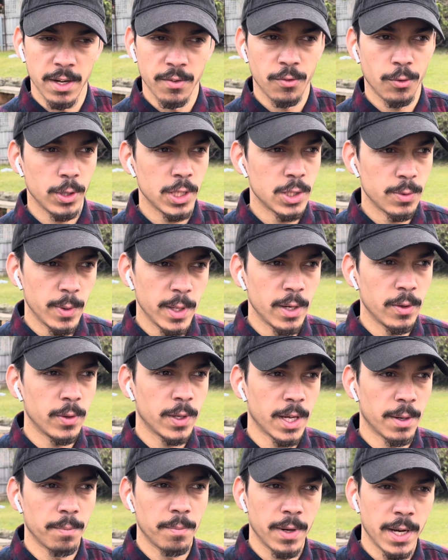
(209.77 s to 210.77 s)
For a spinner, you
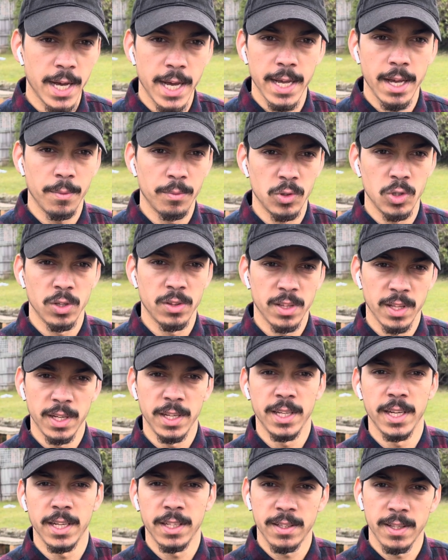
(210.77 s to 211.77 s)
can play up to
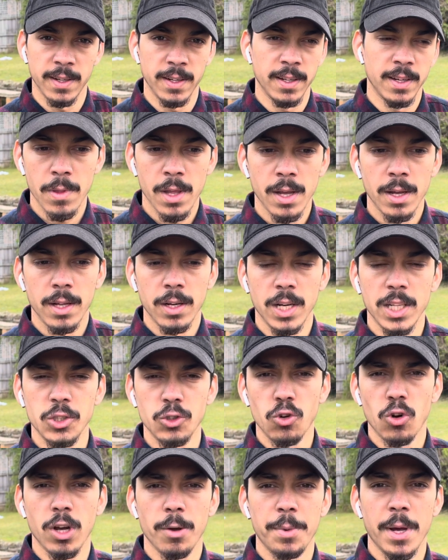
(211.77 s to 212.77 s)
38, 30. Let's
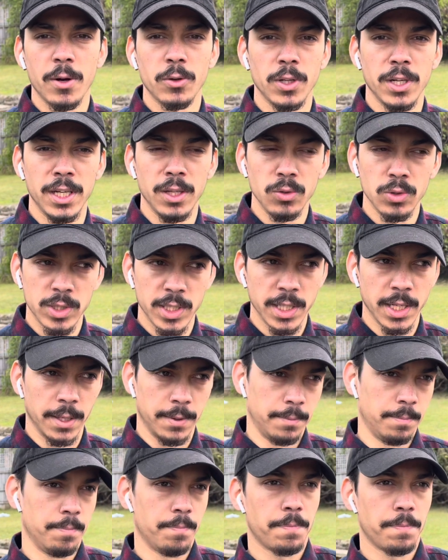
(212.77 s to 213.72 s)
talk about the New Zealand.